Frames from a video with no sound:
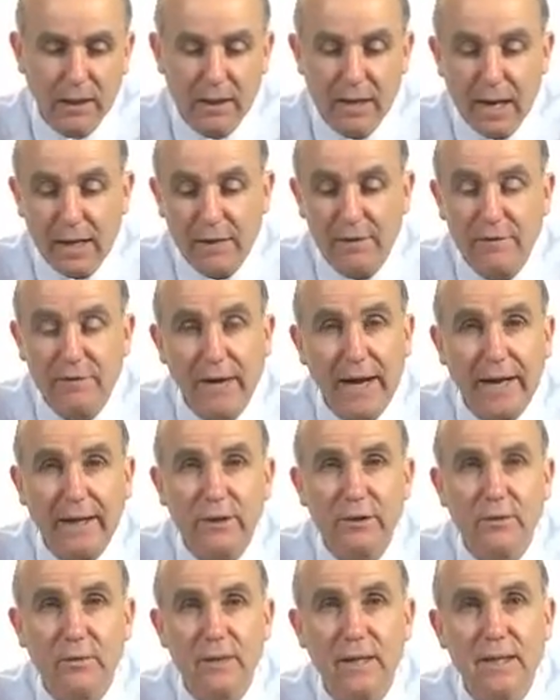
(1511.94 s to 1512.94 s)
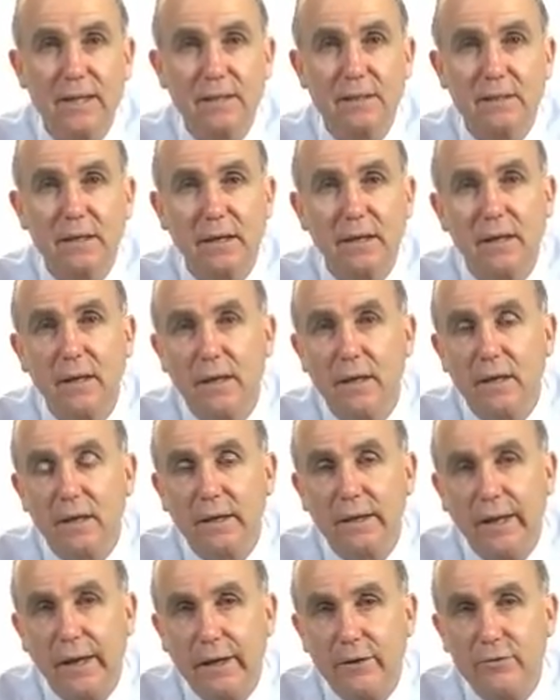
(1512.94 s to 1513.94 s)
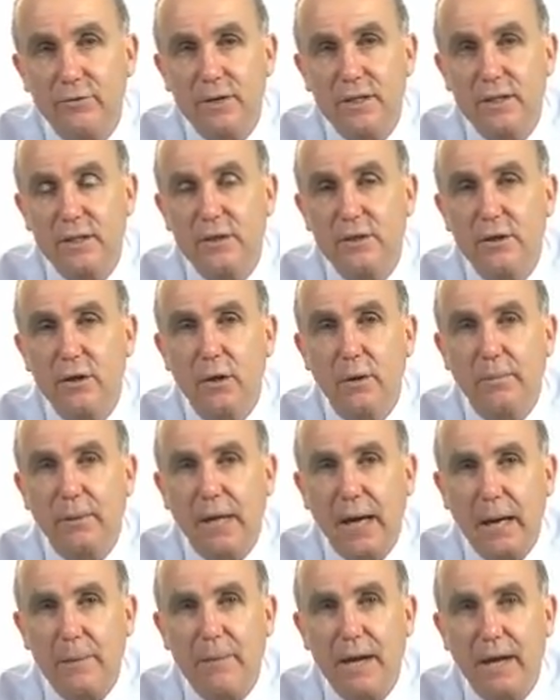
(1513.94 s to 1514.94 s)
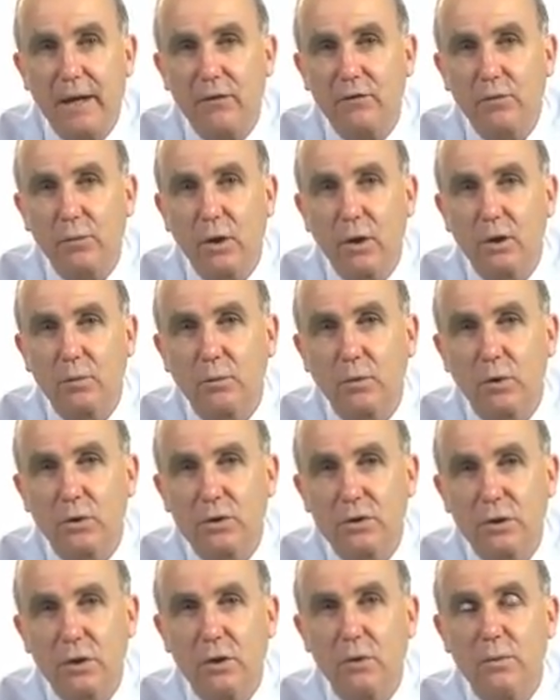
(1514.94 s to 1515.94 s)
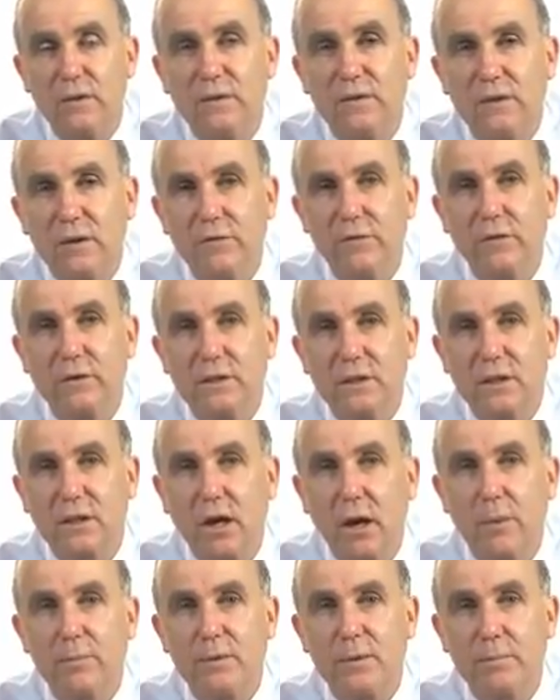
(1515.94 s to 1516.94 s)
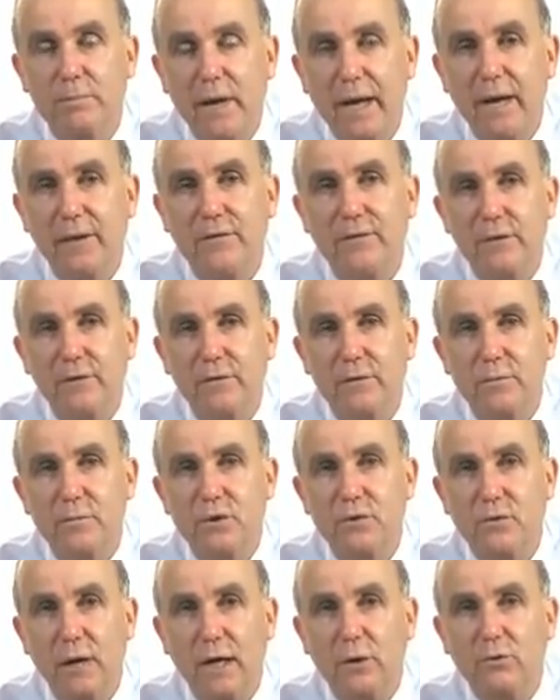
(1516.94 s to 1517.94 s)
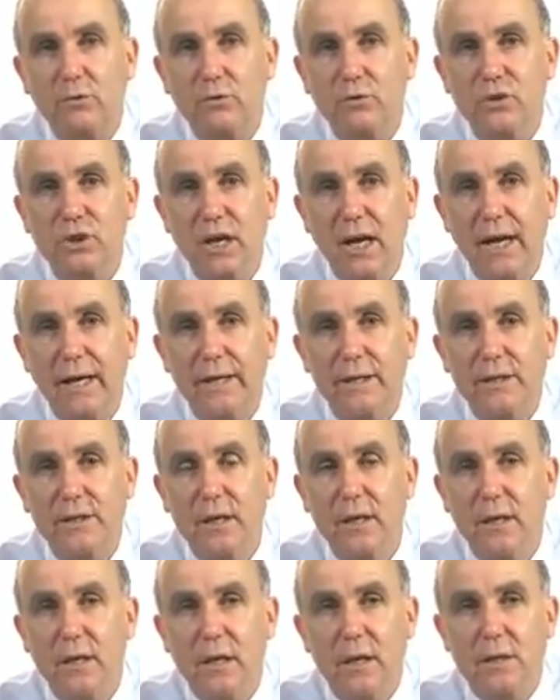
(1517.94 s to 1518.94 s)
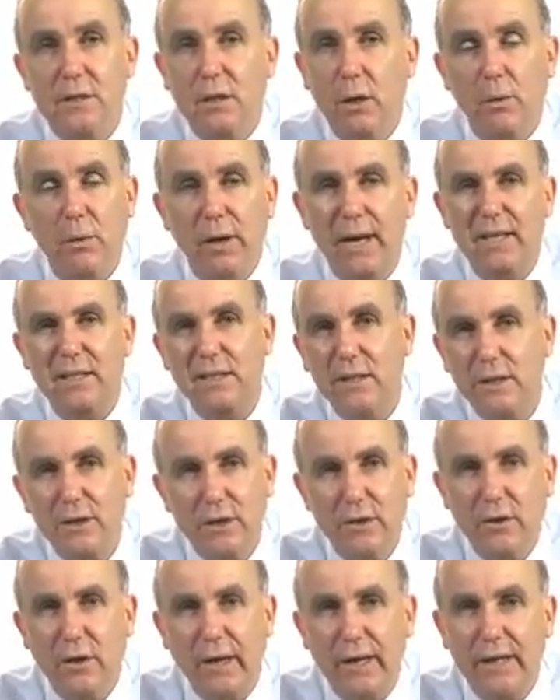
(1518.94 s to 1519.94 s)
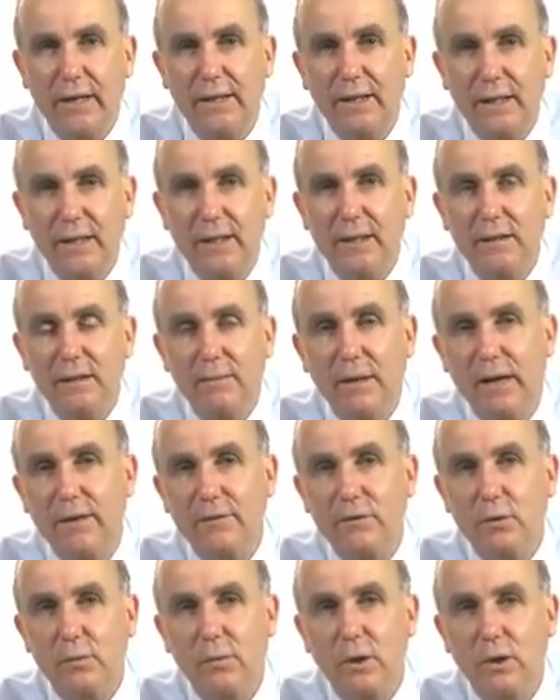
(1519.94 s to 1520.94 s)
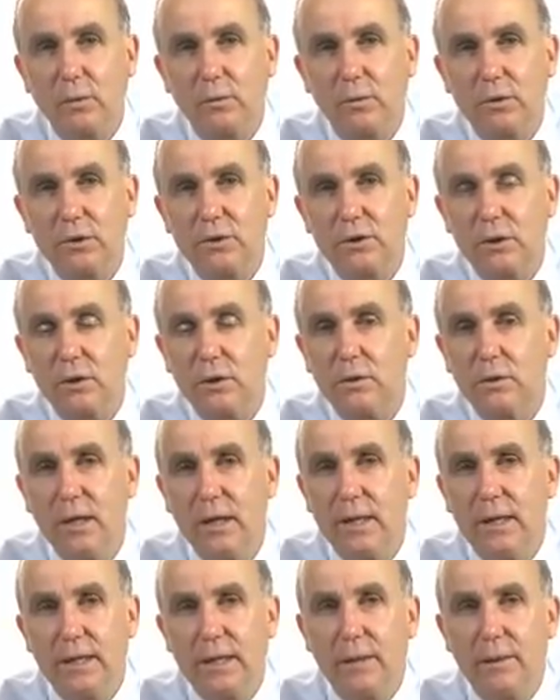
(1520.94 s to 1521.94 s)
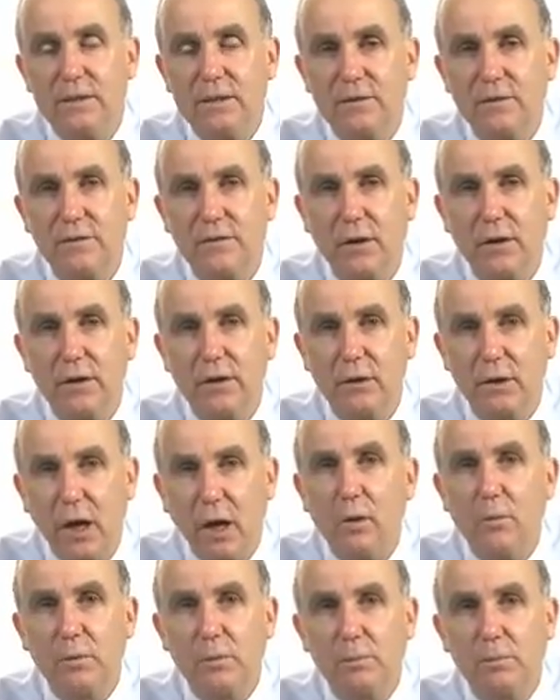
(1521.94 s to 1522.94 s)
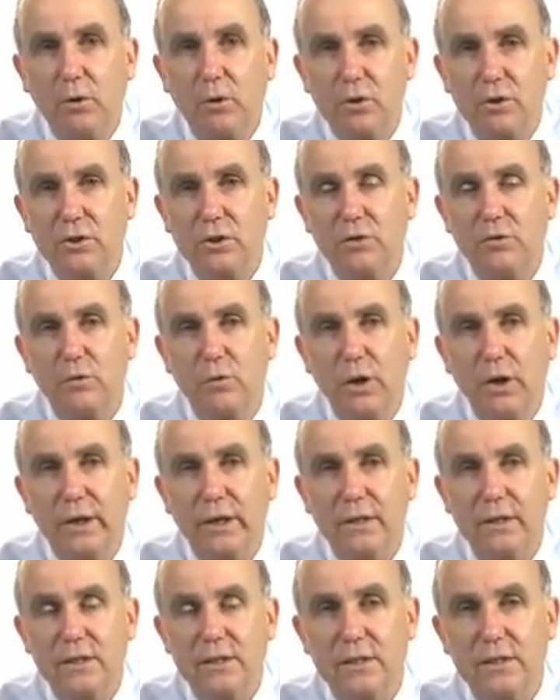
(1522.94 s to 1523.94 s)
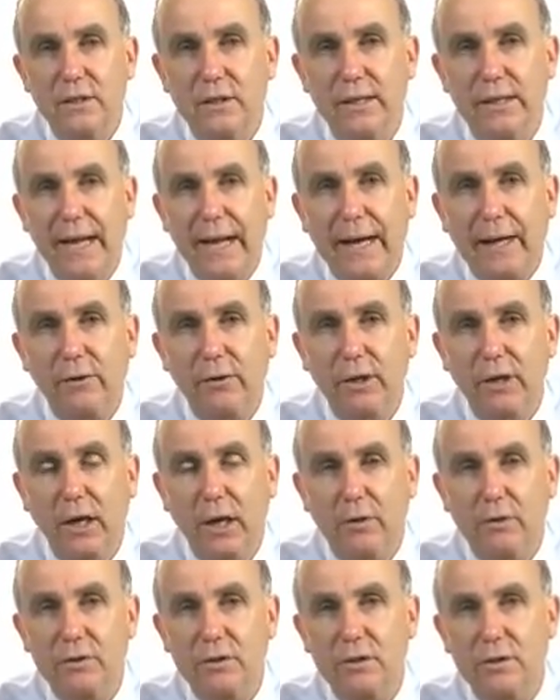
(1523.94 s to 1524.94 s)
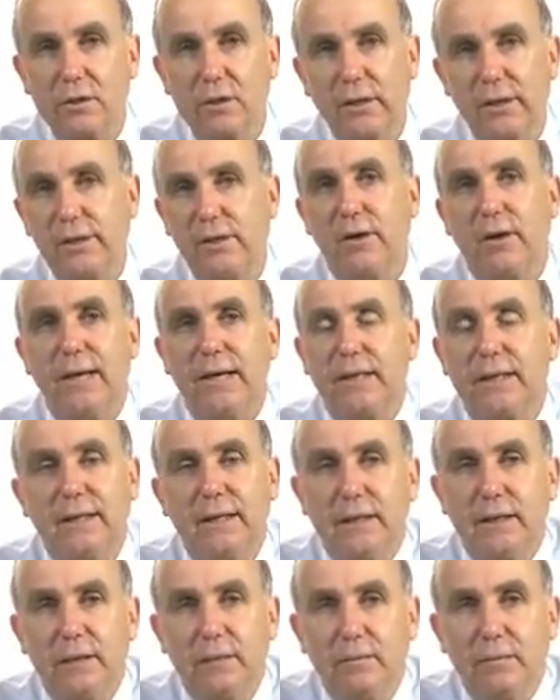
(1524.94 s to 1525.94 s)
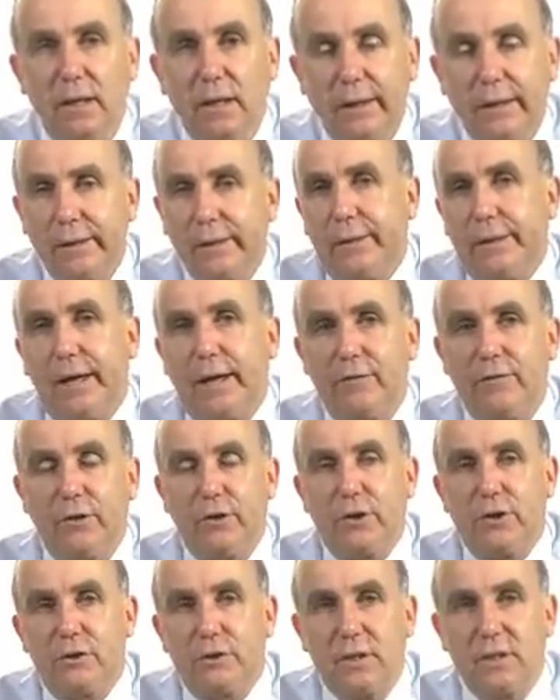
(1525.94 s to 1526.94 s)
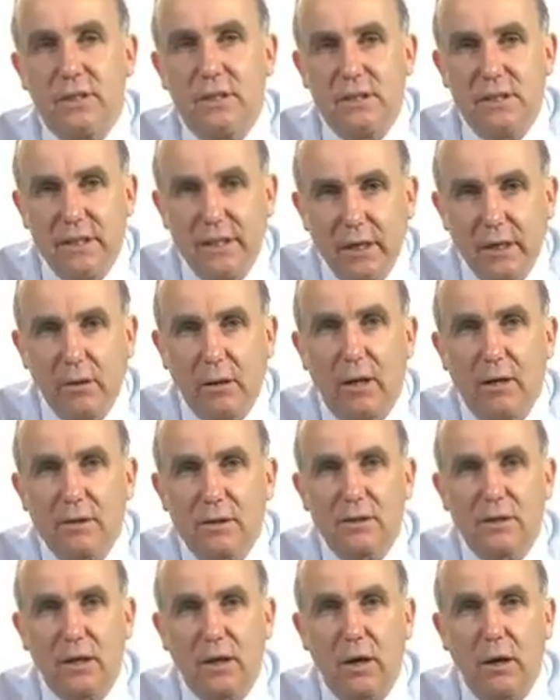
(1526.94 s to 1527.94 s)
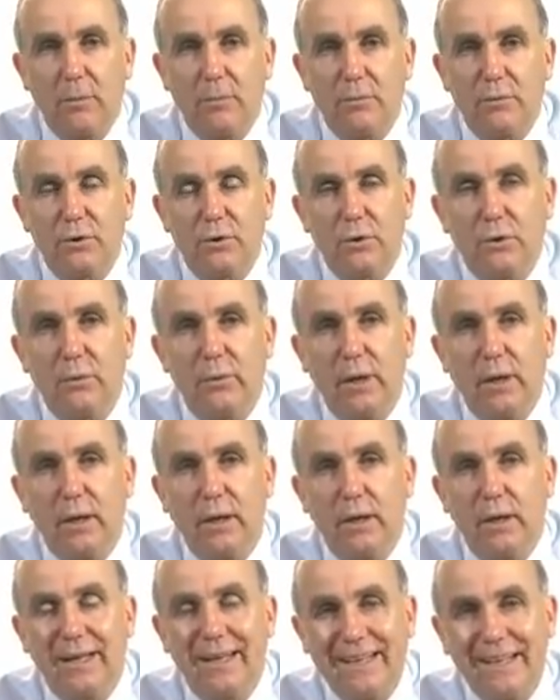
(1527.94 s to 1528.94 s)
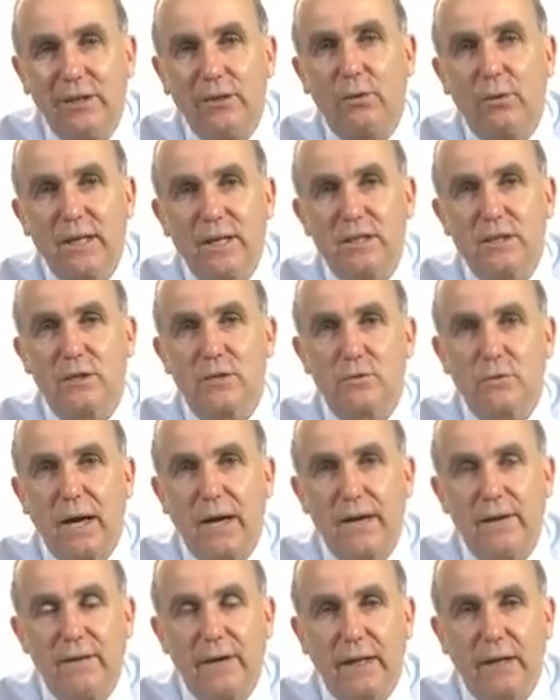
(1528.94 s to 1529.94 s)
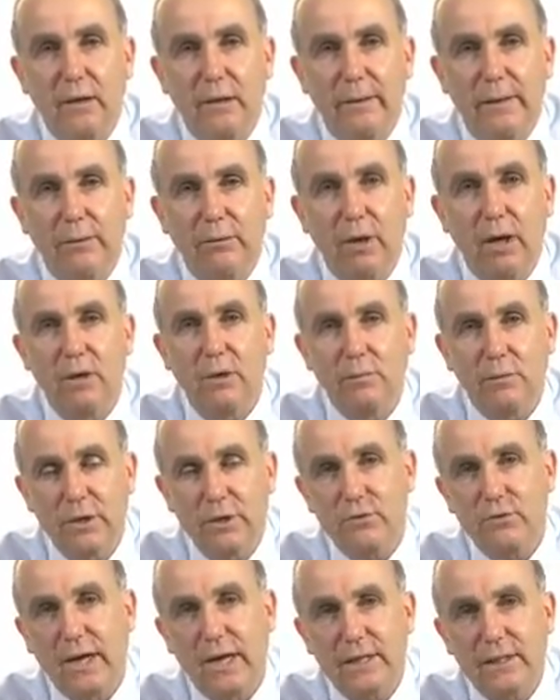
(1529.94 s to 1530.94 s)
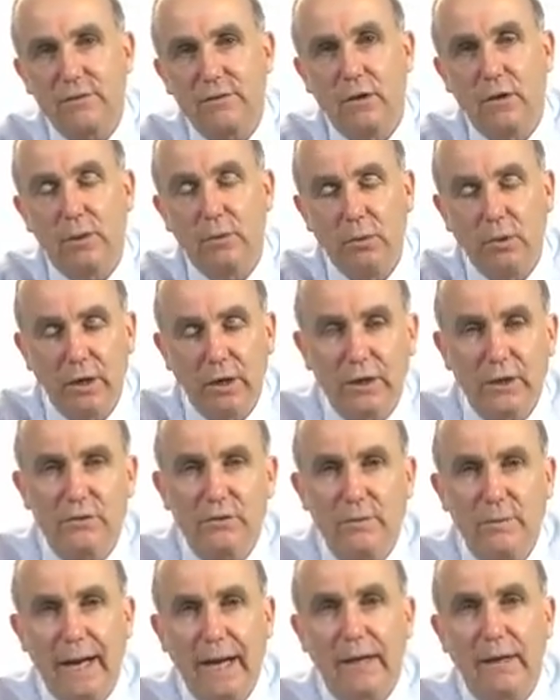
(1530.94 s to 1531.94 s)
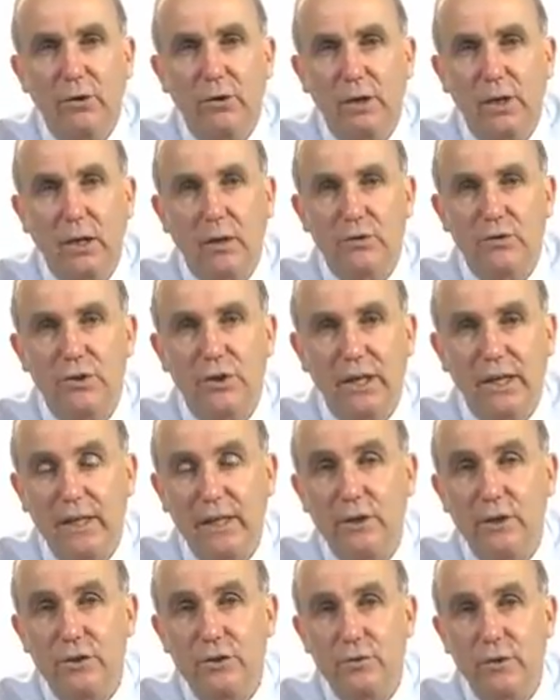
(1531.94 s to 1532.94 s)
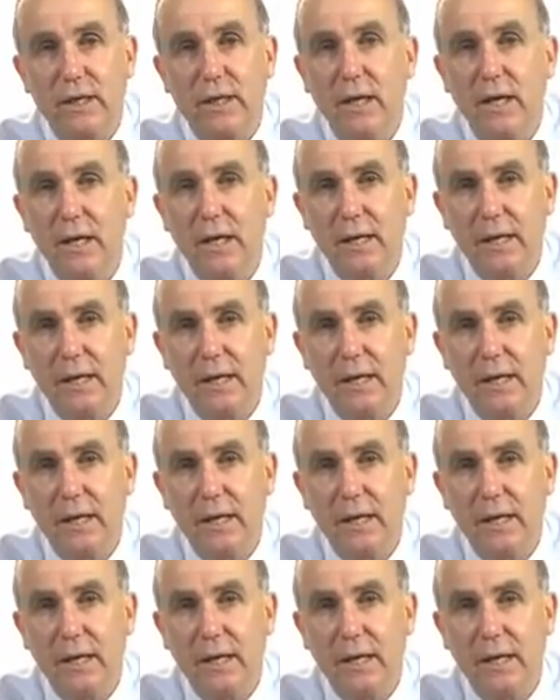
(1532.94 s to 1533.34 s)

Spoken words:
Another factor is that countries in Europe came out of World War II with different scope to benefit from structural change. So whereas in the United Kingdom after World War II, there was a very low proportion of workers still in agriculture, so the United Kingdom had virtually zero scope to increase its rate of economic growth by transferring workers from agriculture to industry.